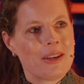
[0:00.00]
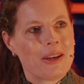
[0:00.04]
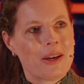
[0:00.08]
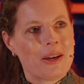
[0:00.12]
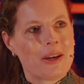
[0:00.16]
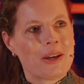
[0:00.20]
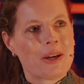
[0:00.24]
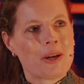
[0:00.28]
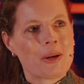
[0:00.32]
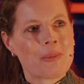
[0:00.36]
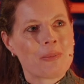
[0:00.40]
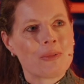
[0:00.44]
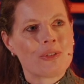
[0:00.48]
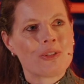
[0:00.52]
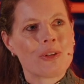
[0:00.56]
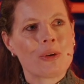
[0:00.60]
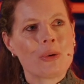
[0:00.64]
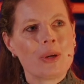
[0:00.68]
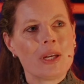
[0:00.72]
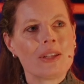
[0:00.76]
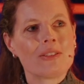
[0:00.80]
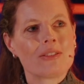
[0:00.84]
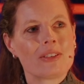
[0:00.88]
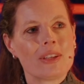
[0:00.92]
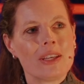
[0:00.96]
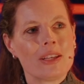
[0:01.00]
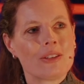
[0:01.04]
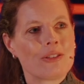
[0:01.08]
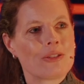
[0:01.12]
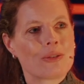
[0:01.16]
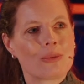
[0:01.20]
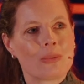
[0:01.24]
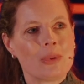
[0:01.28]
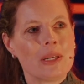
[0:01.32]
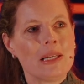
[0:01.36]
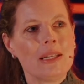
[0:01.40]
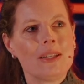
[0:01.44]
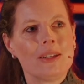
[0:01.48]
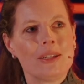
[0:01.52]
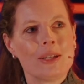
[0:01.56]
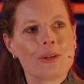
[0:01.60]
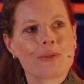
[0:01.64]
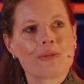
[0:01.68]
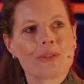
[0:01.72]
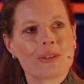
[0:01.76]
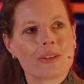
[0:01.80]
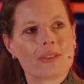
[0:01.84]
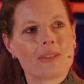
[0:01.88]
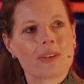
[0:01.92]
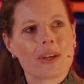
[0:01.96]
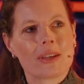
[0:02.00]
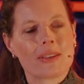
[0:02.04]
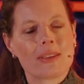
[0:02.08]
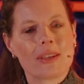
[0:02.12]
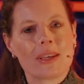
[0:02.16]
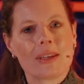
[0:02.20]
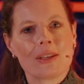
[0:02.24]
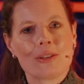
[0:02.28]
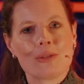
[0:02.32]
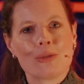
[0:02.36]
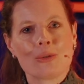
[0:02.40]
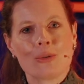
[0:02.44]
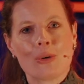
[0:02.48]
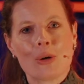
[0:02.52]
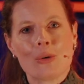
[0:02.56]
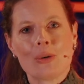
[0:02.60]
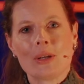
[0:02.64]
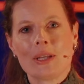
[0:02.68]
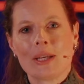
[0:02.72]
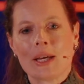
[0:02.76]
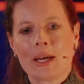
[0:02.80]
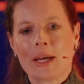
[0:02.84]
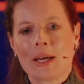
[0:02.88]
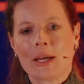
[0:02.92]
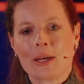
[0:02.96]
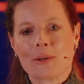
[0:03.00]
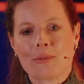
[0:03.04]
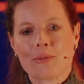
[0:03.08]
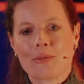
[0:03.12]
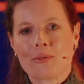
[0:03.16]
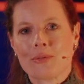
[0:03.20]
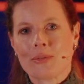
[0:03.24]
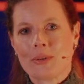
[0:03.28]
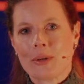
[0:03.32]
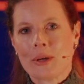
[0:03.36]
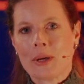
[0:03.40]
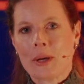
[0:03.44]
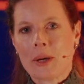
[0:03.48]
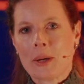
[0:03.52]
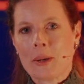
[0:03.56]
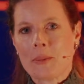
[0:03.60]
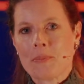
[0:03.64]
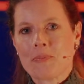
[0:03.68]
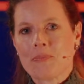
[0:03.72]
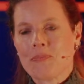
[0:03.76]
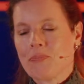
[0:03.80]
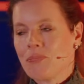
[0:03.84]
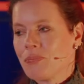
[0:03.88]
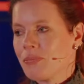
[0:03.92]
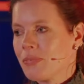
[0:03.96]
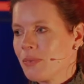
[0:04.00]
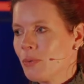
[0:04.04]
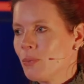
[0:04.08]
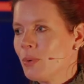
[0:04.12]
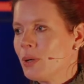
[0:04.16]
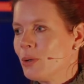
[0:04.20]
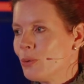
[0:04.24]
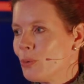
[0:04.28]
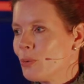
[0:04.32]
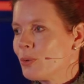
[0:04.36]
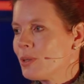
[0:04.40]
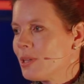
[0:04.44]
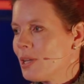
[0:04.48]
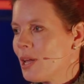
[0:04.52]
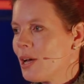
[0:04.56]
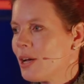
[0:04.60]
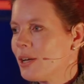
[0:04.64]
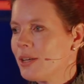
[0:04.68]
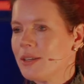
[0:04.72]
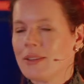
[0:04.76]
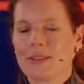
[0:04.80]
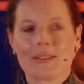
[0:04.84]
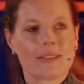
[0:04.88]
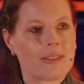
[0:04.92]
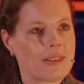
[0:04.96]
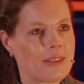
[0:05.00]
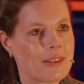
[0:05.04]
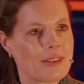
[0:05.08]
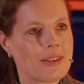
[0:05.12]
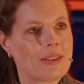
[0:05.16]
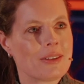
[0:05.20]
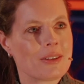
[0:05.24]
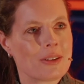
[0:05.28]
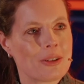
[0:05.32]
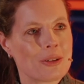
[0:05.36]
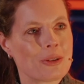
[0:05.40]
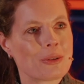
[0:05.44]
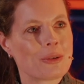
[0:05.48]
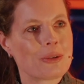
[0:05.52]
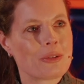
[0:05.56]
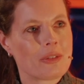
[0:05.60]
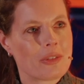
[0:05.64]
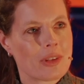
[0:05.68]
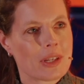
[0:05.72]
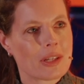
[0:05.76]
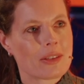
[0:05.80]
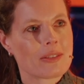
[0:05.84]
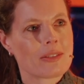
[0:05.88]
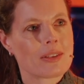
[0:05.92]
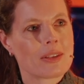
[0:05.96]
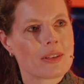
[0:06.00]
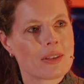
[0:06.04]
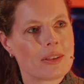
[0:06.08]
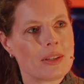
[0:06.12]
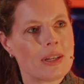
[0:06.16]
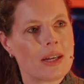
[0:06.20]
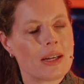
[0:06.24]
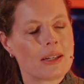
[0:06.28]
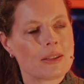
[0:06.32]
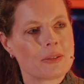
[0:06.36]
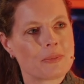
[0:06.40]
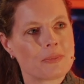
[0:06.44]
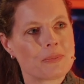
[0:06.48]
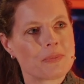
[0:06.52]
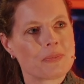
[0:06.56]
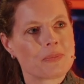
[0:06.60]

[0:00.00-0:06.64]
Um, so it's, it's really different, I think, to only have, um, well, online uh, contact. Yeah. yeah.